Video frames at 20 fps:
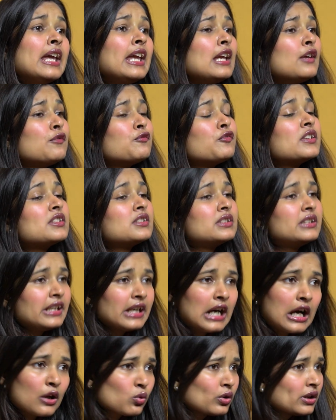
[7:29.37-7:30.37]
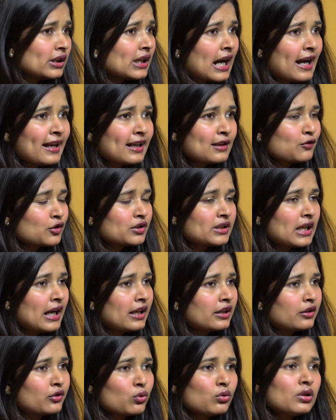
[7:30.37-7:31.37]
If they are only hiring for
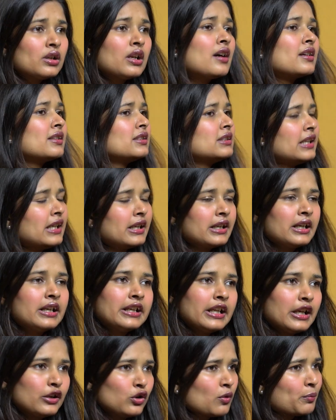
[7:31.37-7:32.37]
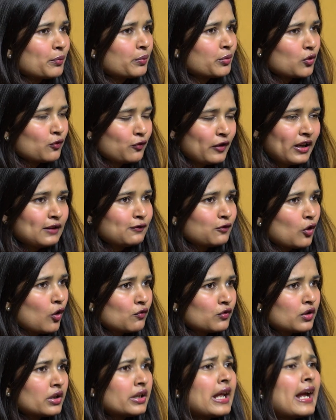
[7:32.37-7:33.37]
that role, they can take your profile
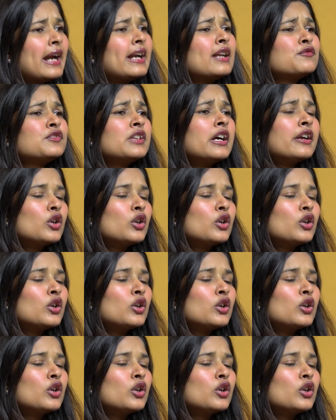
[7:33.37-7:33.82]
forward. And if they're